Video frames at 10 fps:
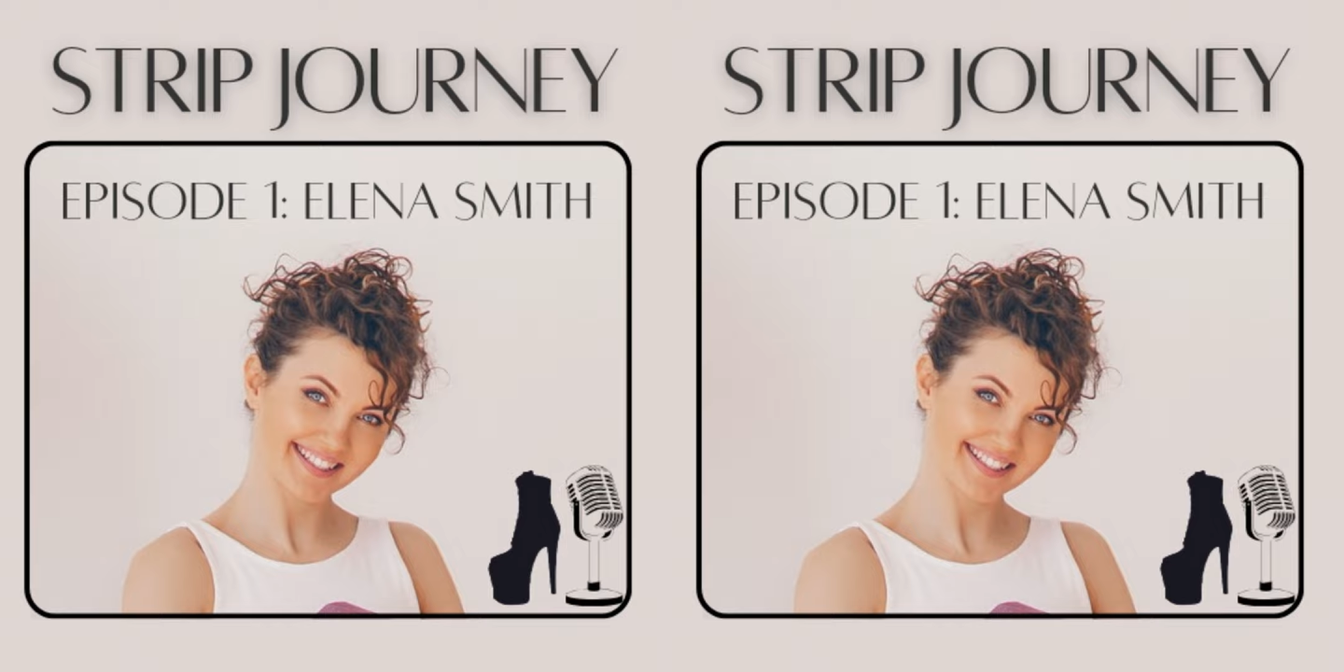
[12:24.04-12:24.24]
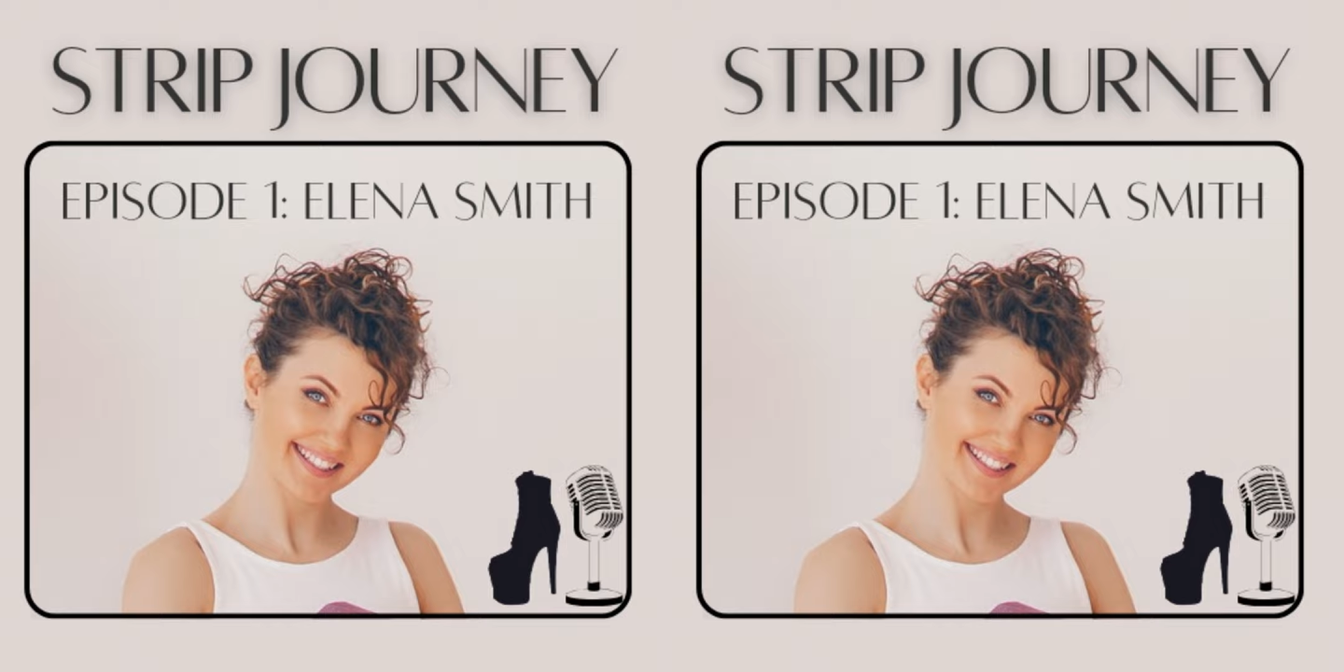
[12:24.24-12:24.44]

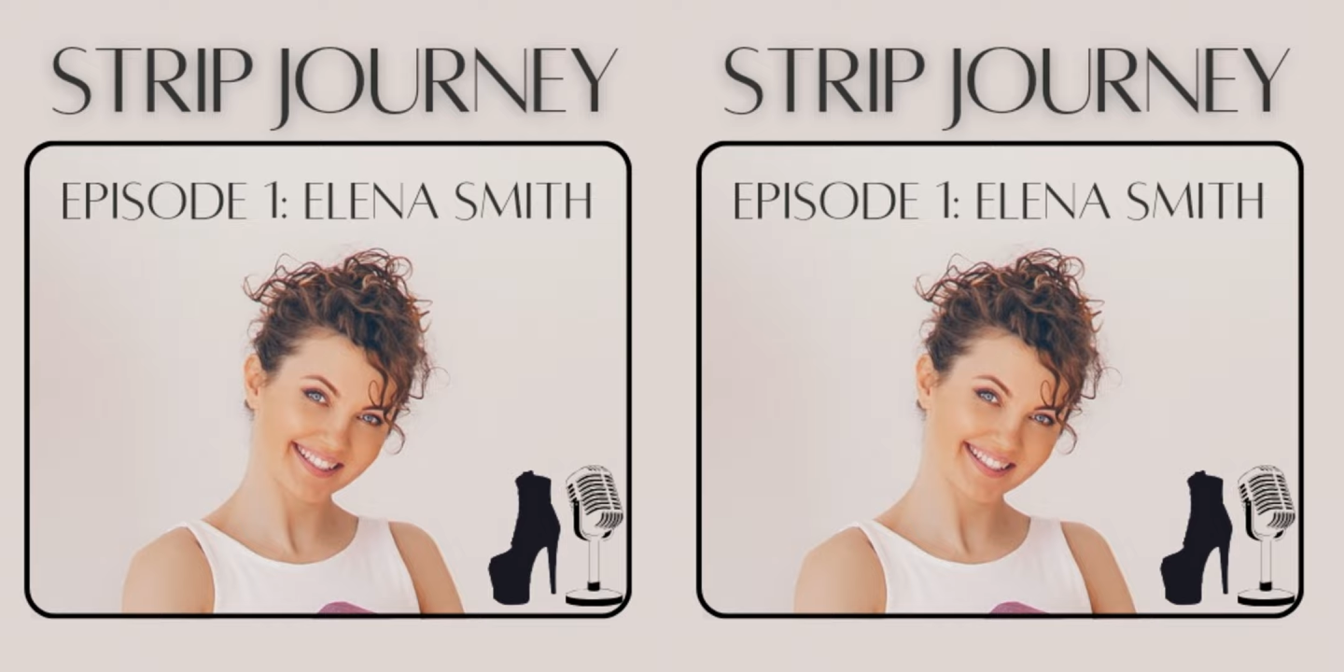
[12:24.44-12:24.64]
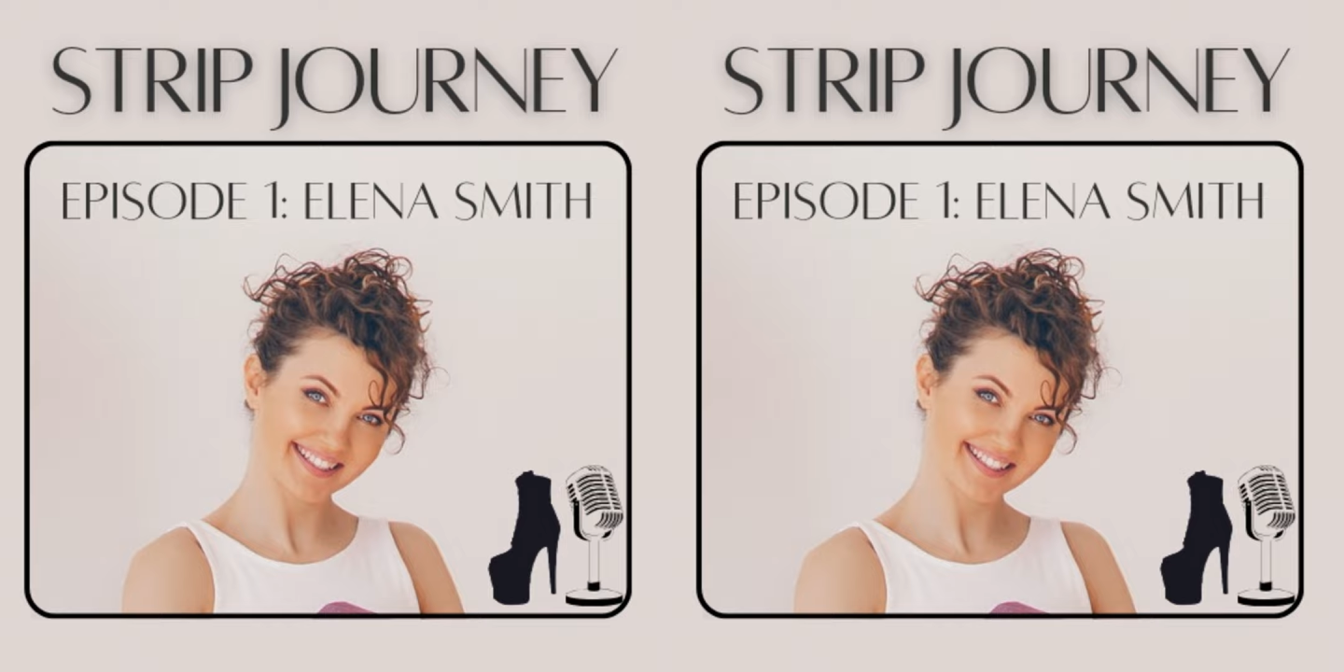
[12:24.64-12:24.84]
And I
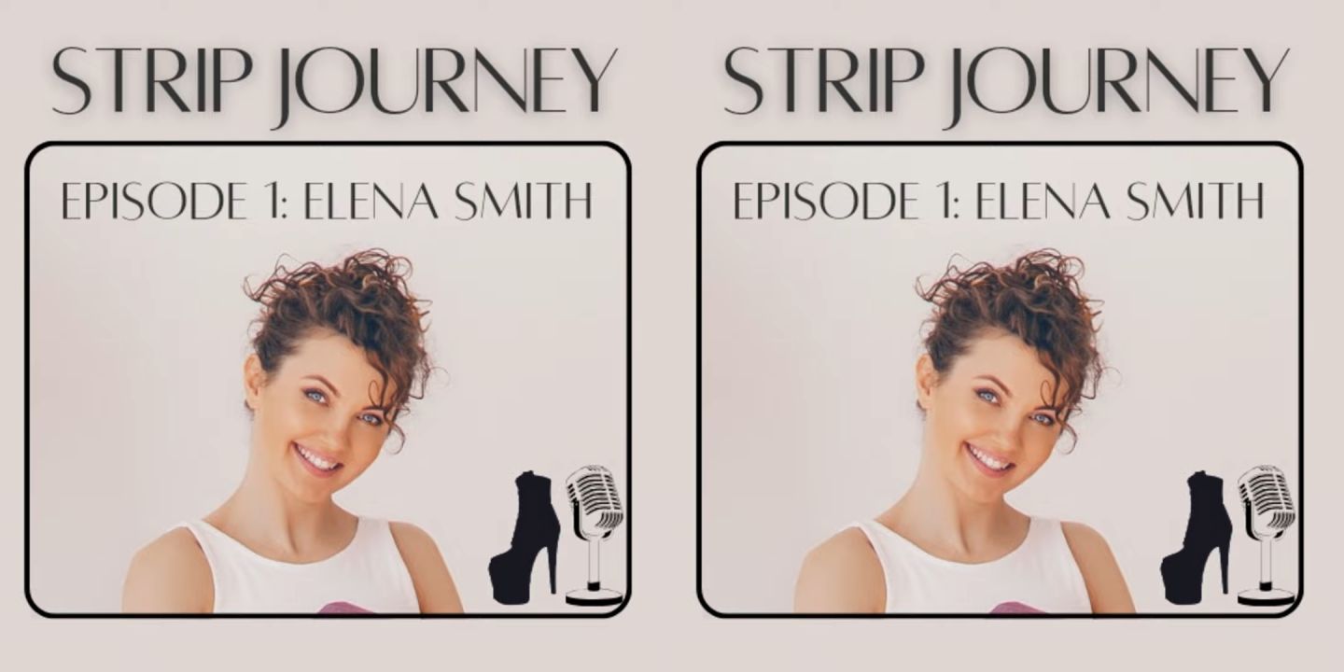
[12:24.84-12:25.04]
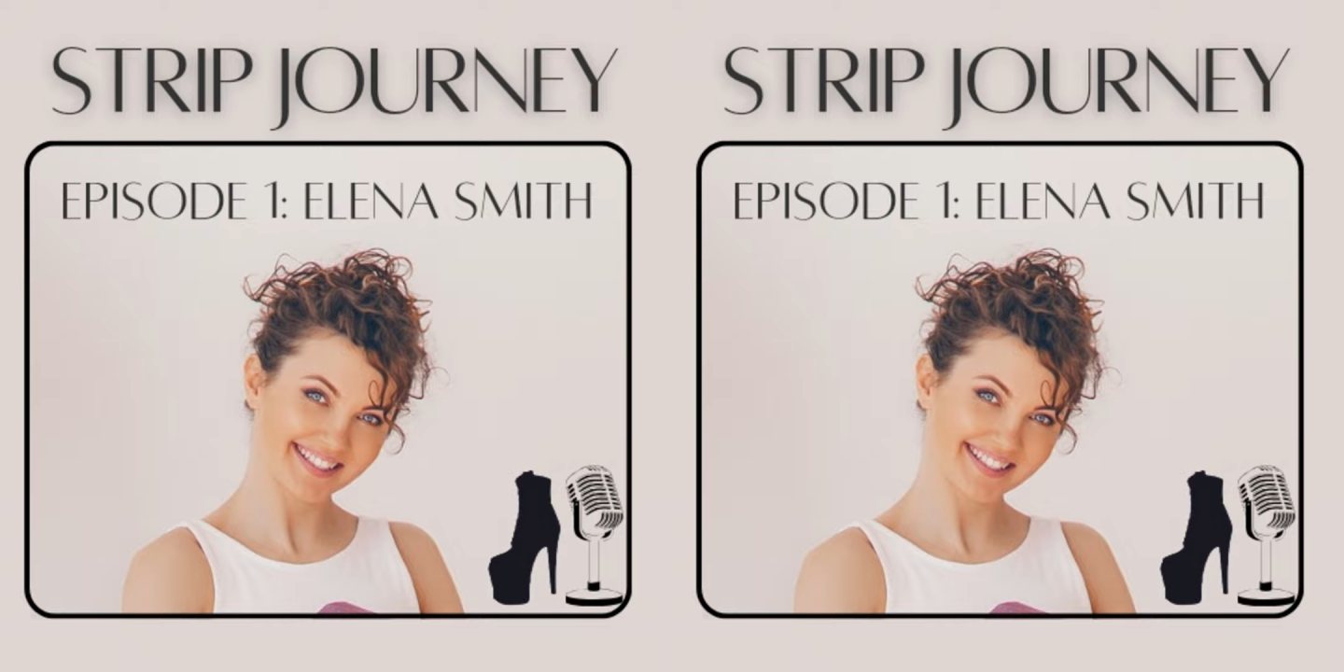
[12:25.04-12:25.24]
think the
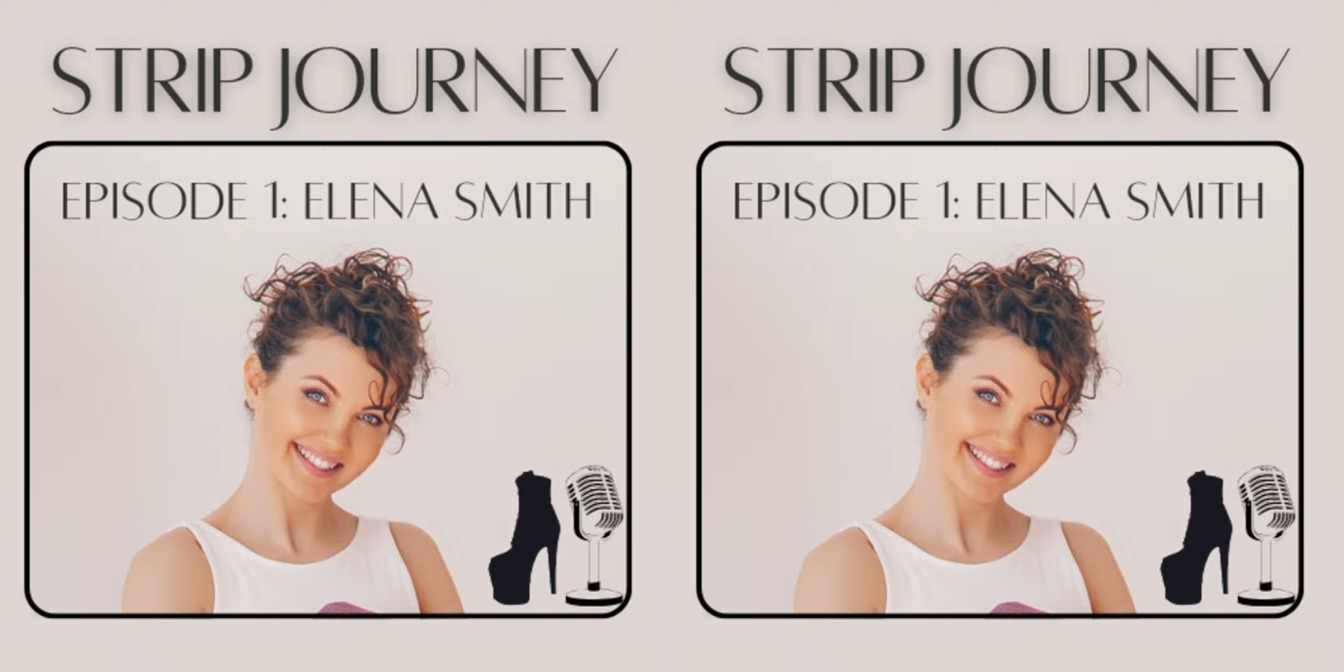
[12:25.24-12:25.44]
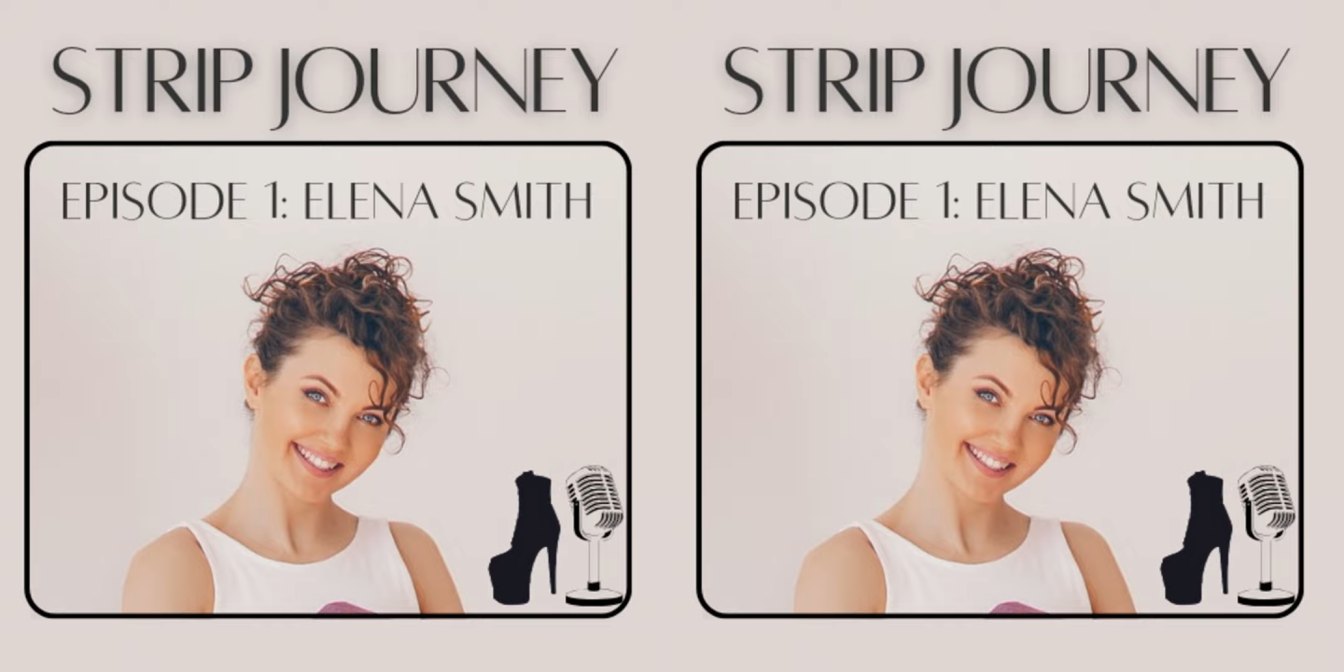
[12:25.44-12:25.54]
style spread